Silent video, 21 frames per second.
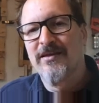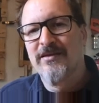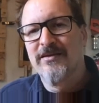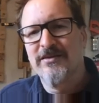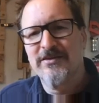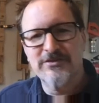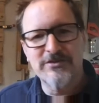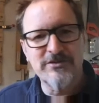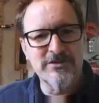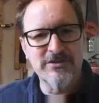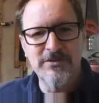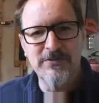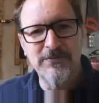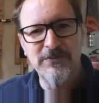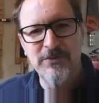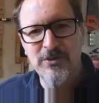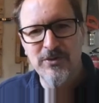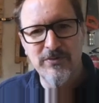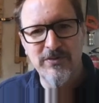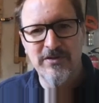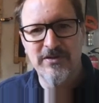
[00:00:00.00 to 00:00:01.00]
These are just a
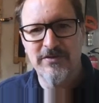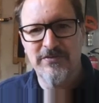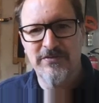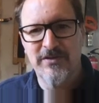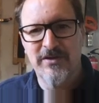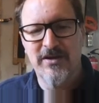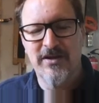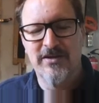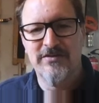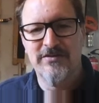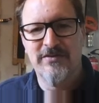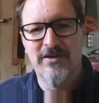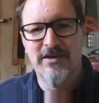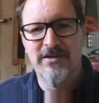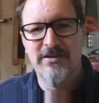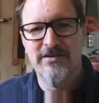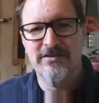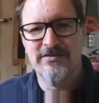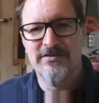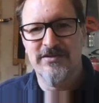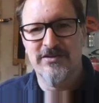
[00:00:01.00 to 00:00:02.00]
few of the different kind of
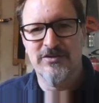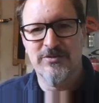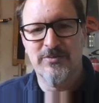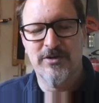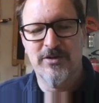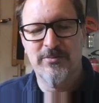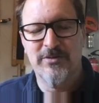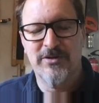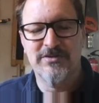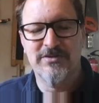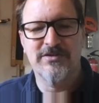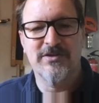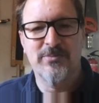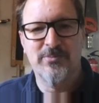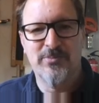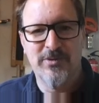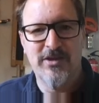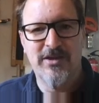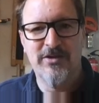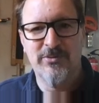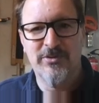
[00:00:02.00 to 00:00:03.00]
ideas and experiments I'm
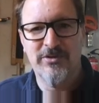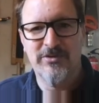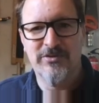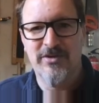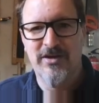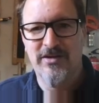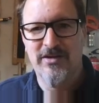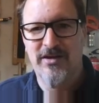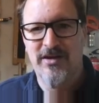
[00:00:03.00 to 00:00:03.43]
playing with right